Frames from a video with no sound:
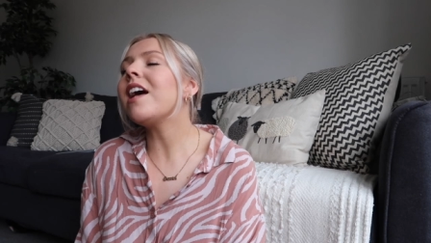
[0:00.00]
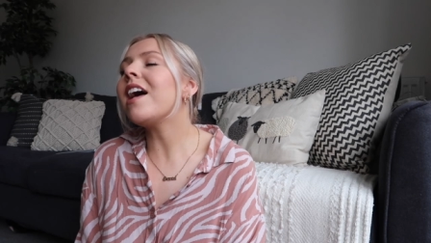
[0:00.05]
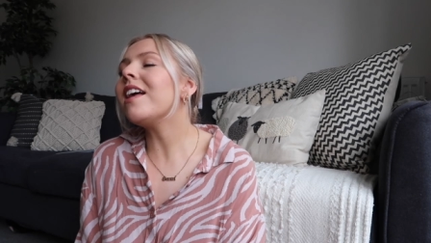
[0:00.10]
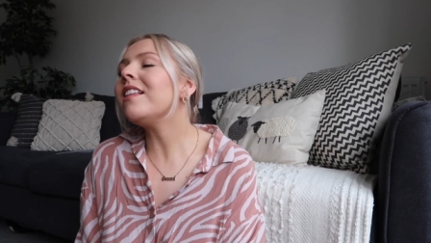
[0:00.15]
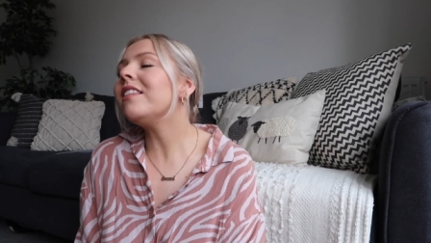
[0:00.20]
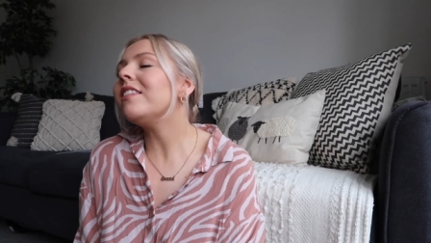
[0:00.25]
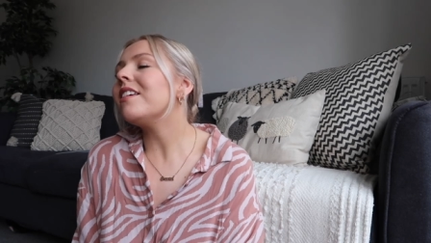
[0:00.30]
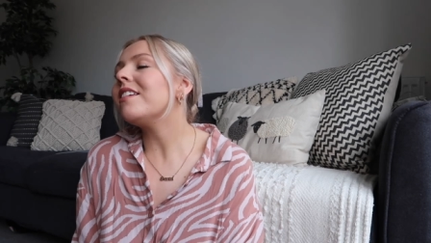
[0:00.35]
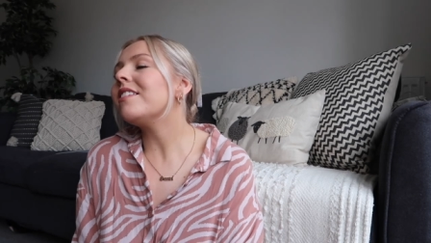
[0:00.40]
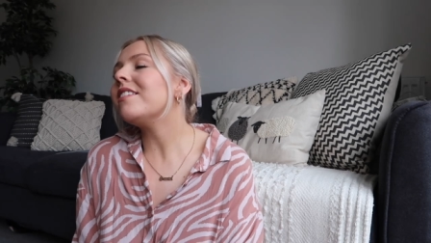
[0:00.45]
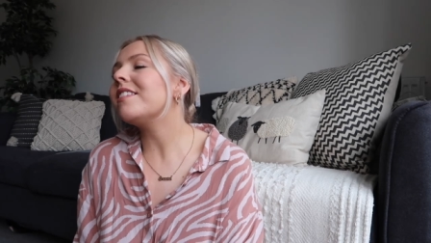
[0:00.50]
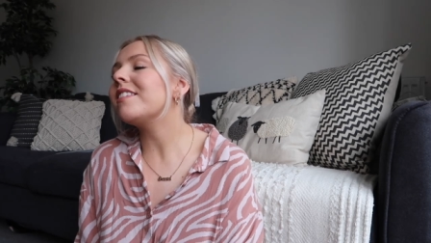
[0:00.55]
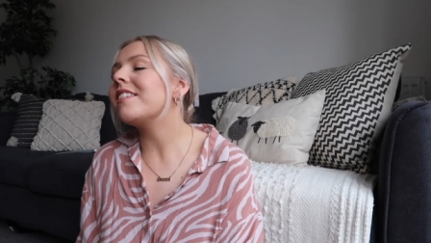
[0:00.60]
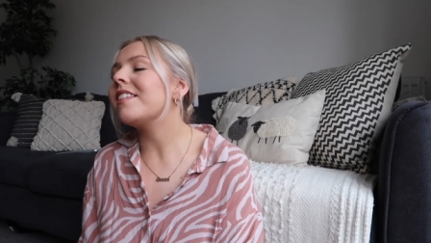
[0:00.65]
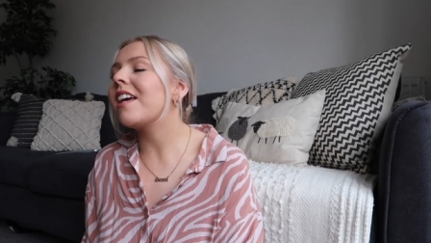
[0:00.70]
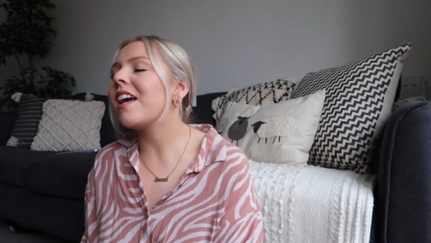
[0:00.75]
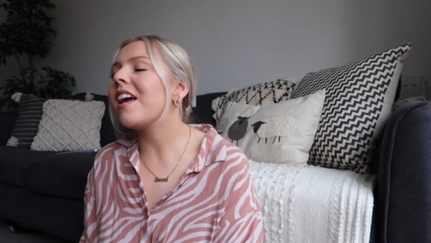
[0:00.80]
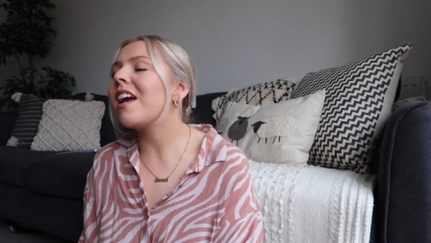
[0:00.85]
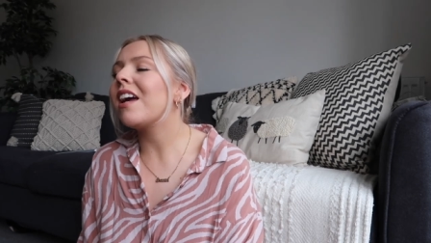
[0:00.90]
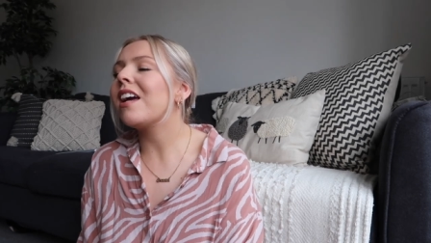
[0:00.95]
not the
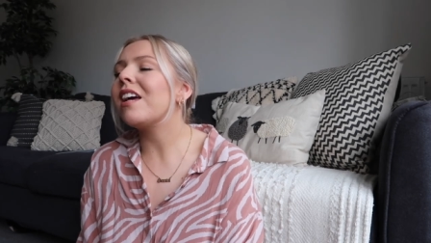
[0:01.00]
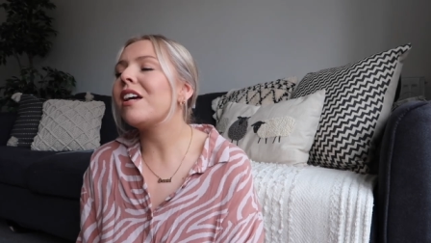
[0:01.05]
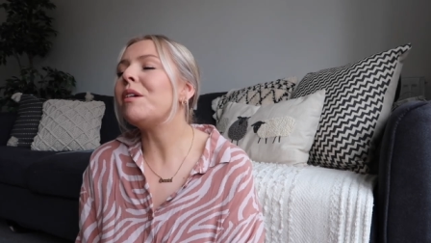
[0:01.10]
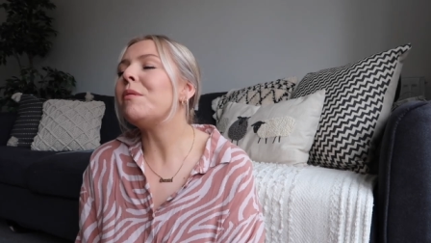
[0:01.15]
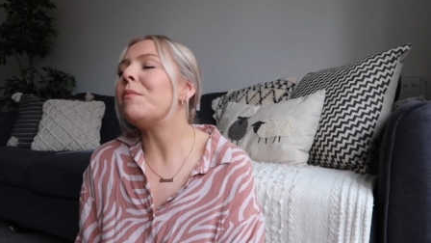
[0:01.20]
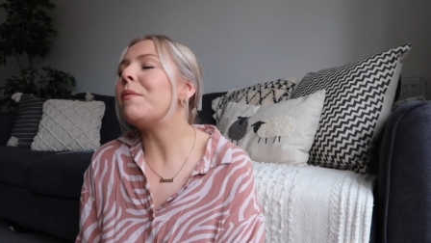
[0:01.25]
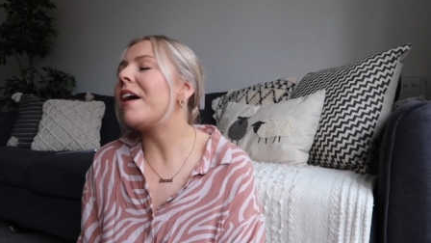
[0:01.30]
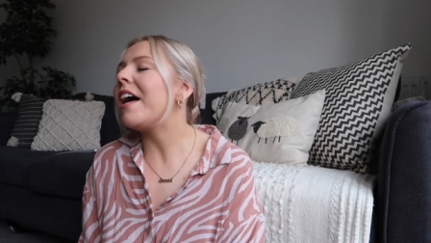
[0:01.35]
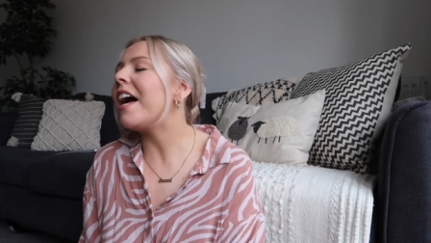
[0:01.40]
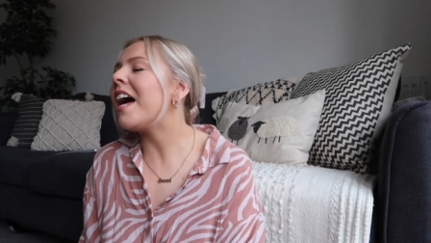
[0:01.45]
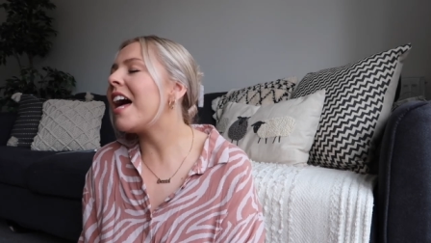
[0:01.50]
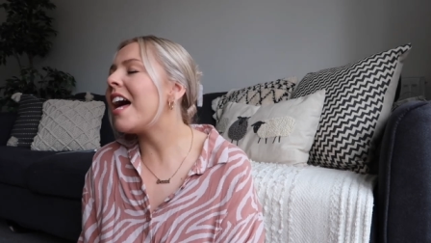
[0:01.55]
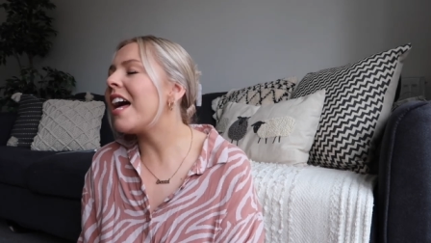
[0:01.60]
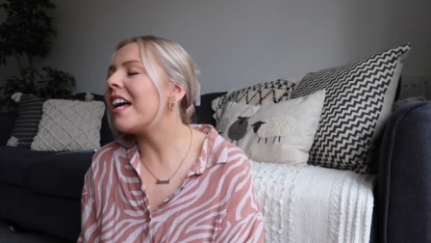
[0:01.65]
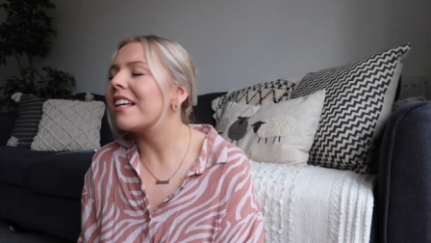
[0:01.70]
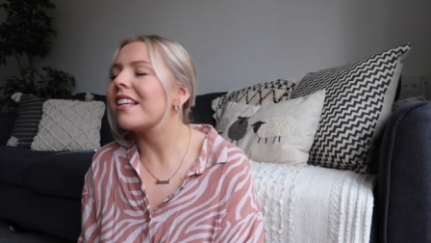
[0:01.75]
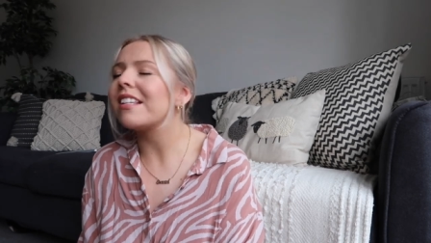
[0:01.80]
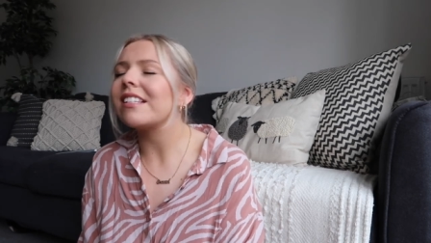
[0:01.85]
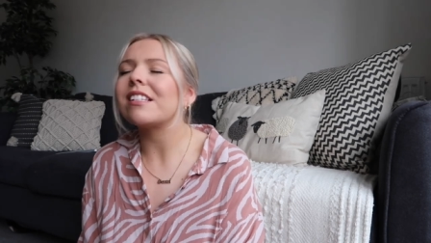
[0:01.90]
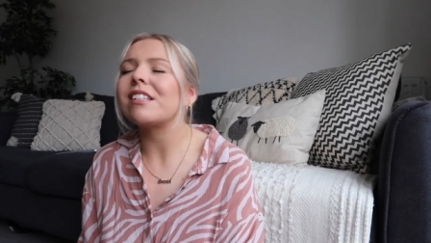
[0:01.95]
same
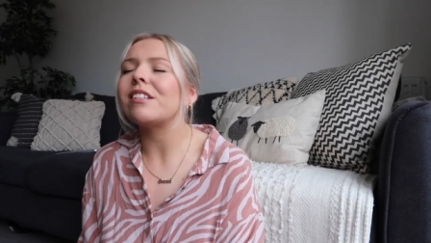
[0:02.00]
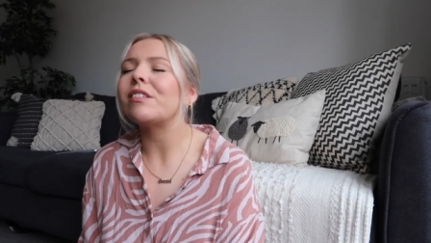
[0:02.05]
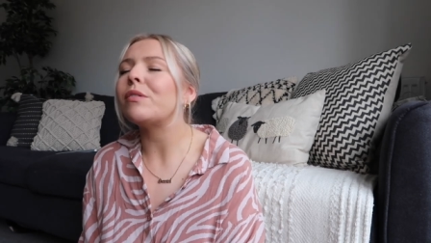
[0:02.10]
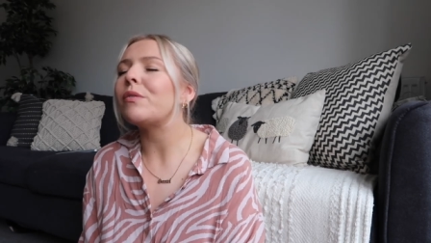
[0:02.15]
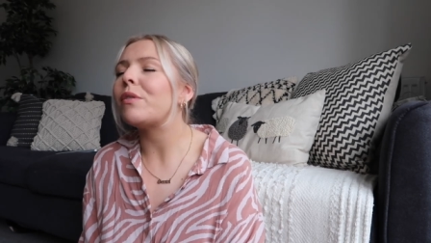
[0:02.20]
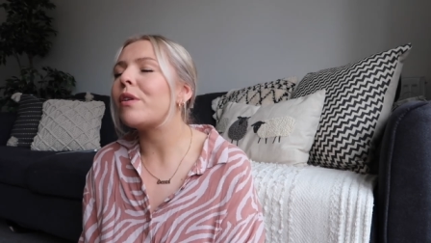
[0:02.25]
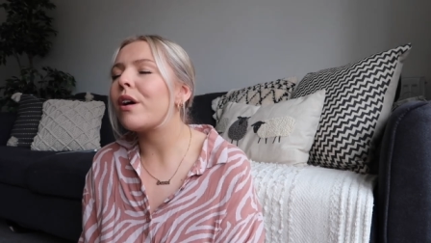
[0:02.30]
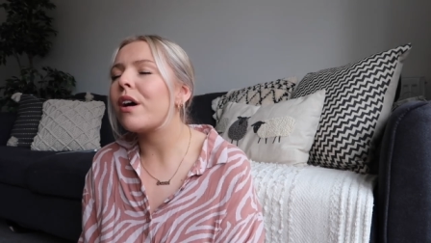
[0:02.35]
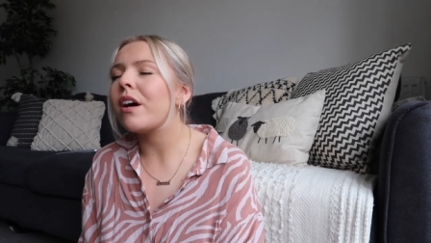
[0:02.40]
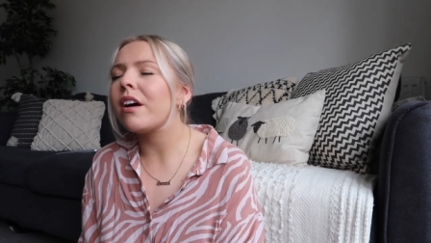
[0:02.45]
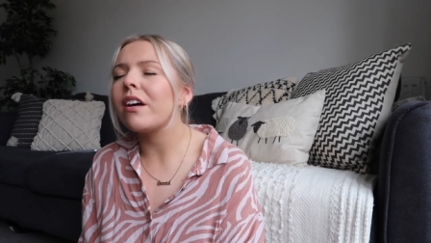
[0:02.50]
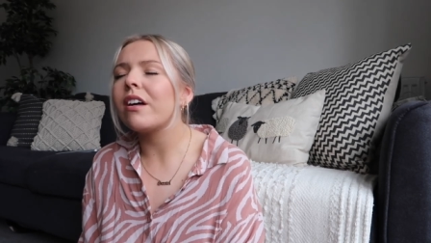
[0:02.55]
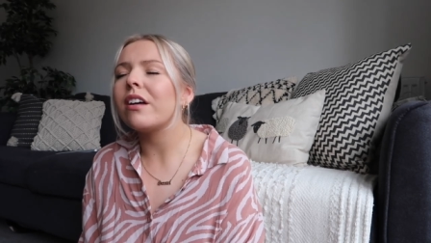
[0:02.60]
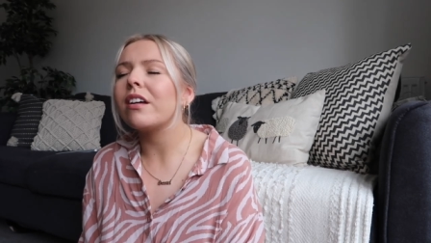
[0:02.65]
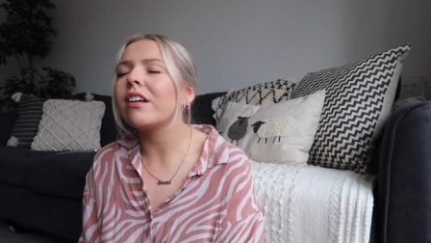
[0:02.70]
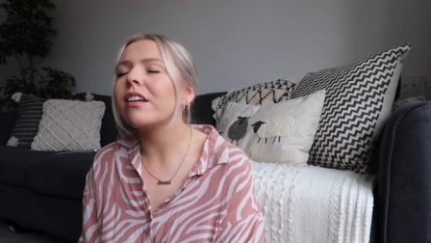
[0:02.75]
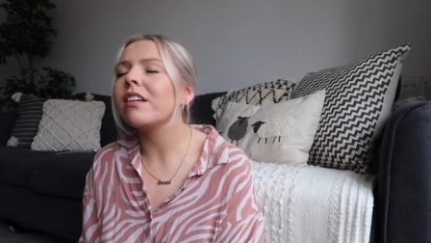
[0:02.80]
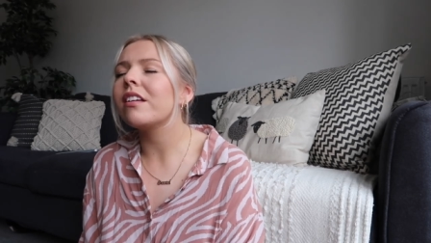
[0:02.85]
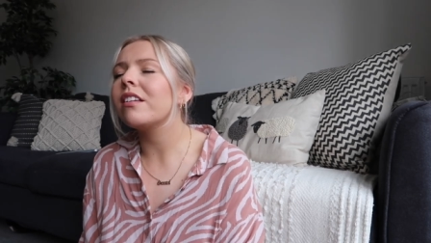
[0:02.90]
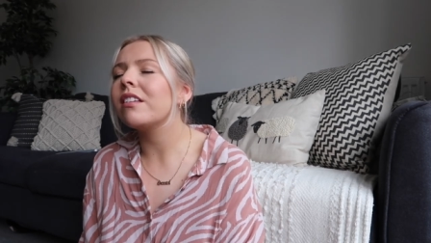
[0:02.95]
as it
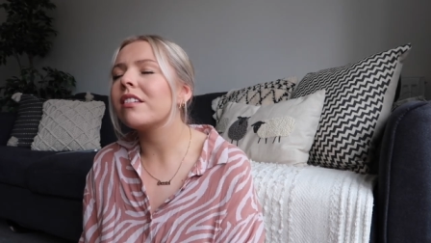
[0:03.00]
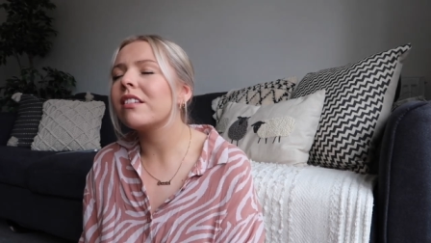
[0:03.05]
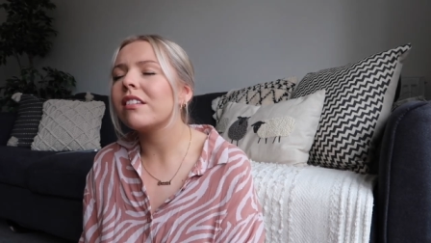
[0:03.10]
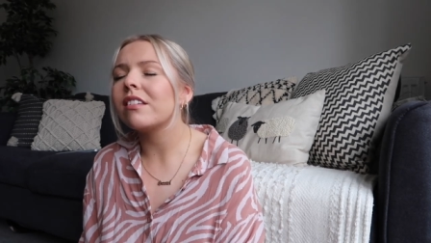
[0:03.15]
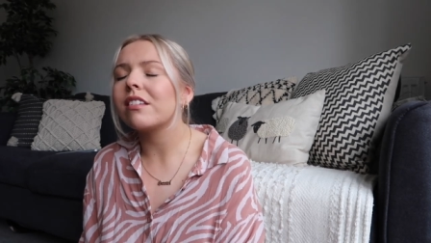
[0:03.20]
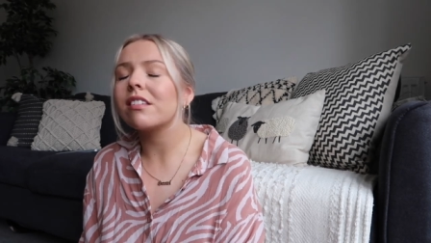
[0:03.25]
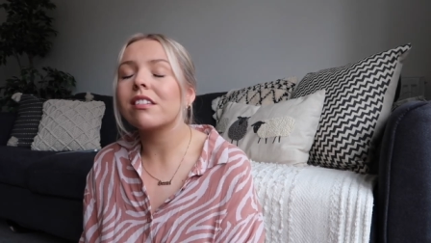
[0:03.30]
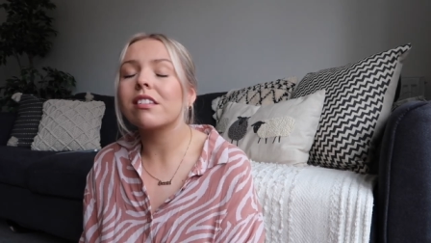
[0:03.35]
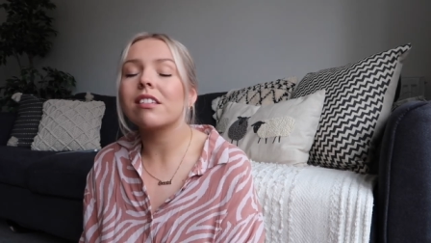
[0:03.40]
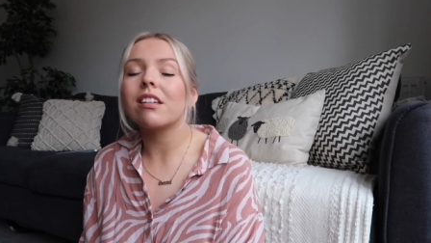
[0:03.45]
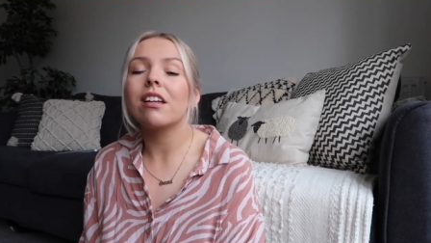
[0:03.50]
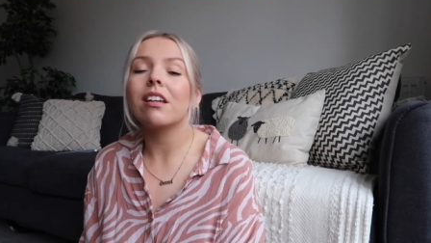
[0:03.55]
was.